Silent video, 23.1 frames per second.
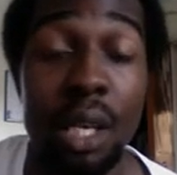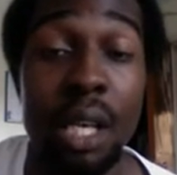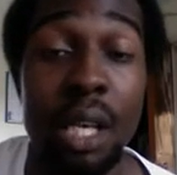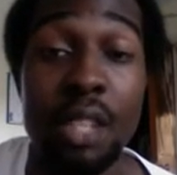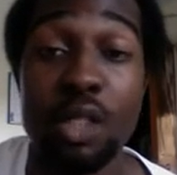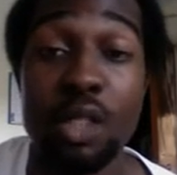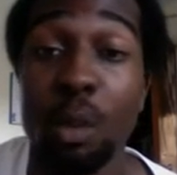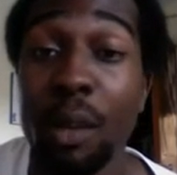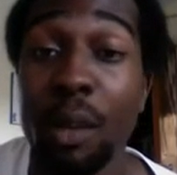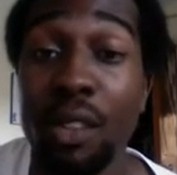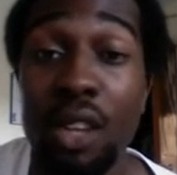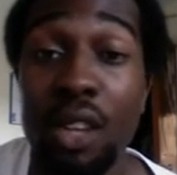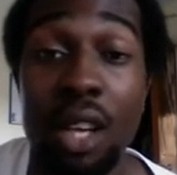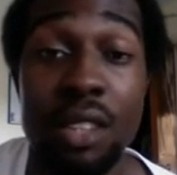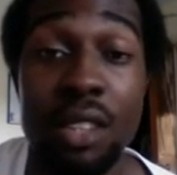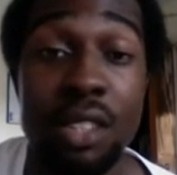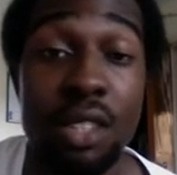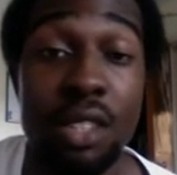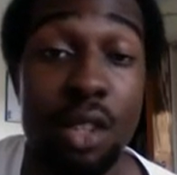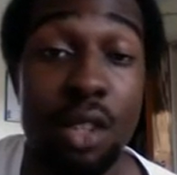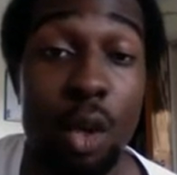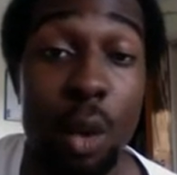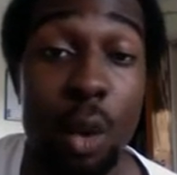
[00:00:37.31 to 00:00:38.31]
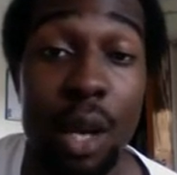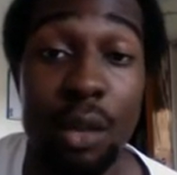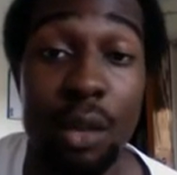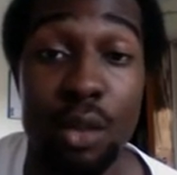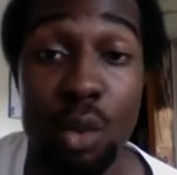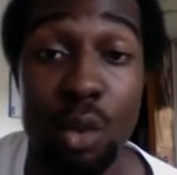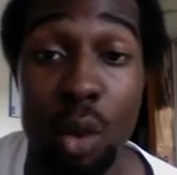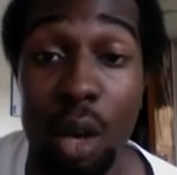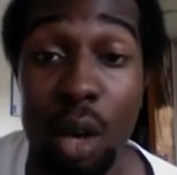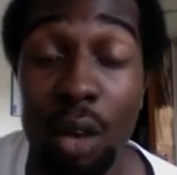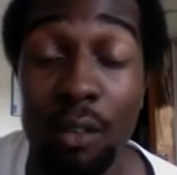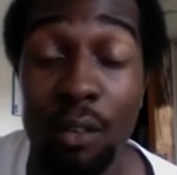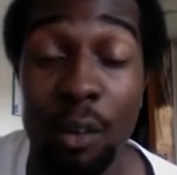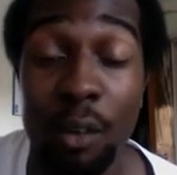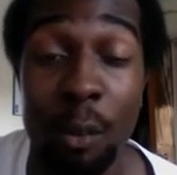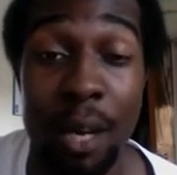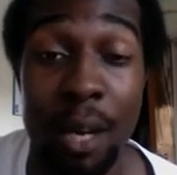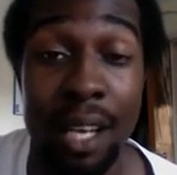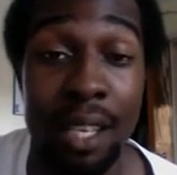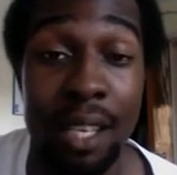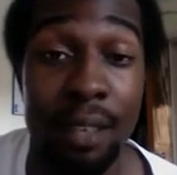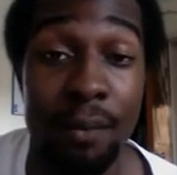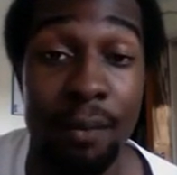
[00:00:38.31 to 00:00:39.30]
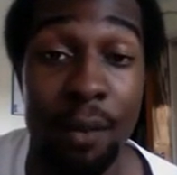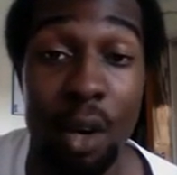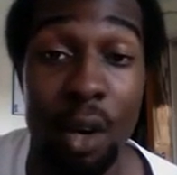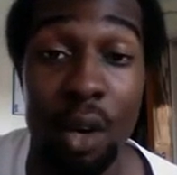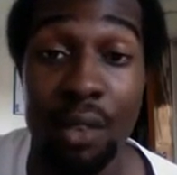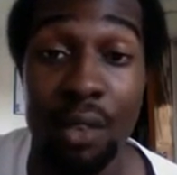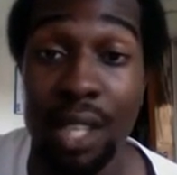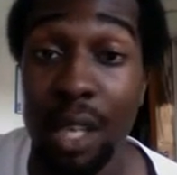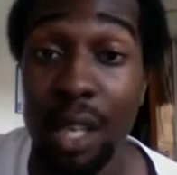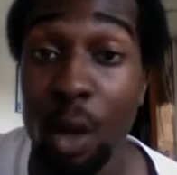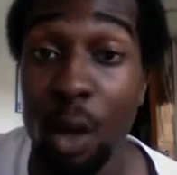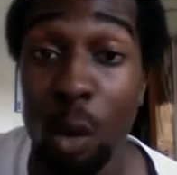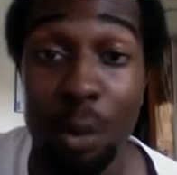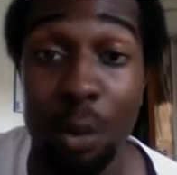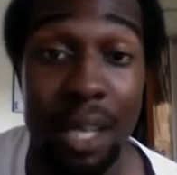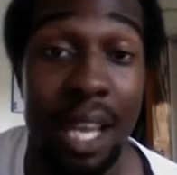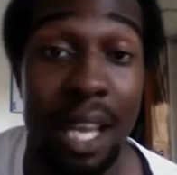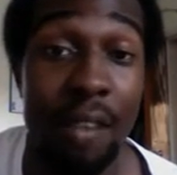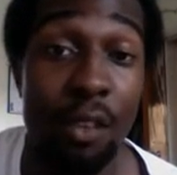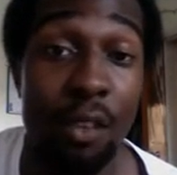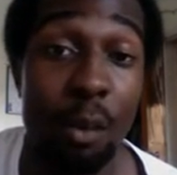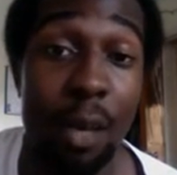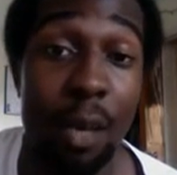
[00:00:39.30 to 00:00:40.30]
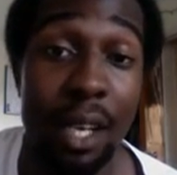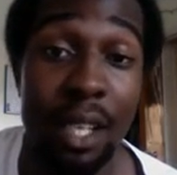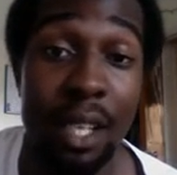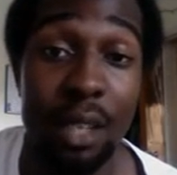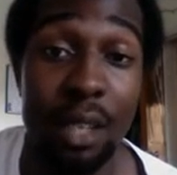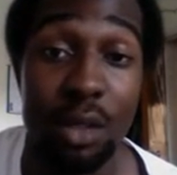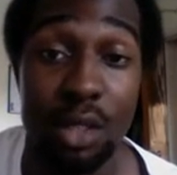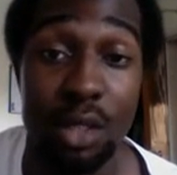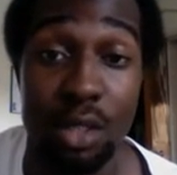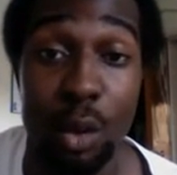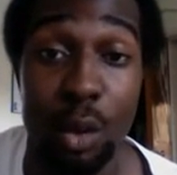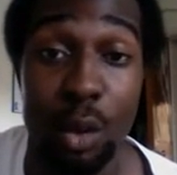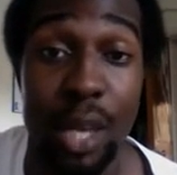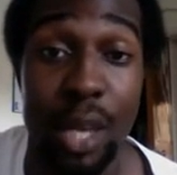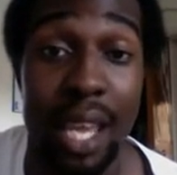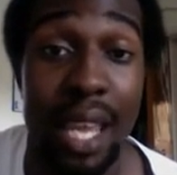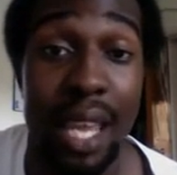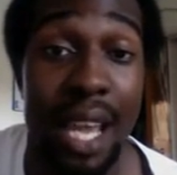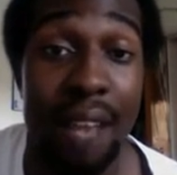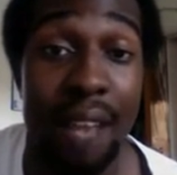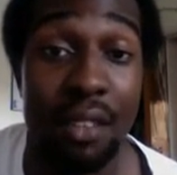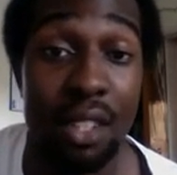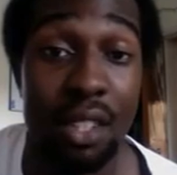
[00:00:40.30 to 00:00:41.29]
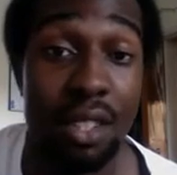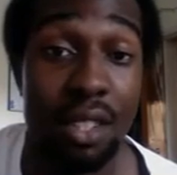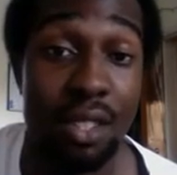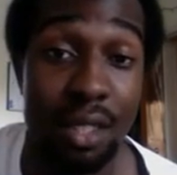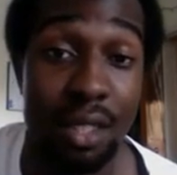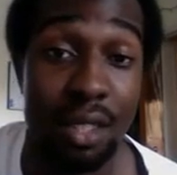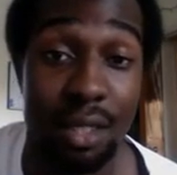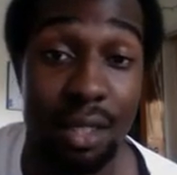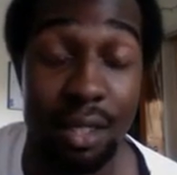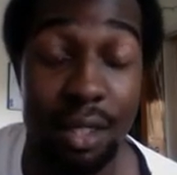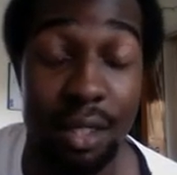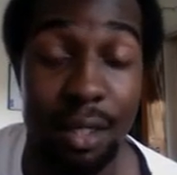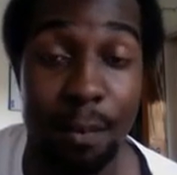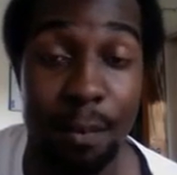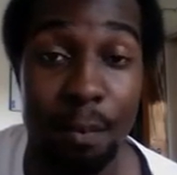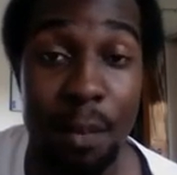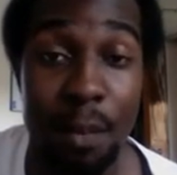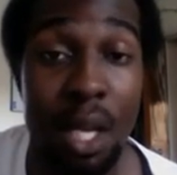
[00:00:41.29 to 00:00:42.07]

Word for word: So my thoughts go out to everybody involved and hope that everybody else is okay after this incident.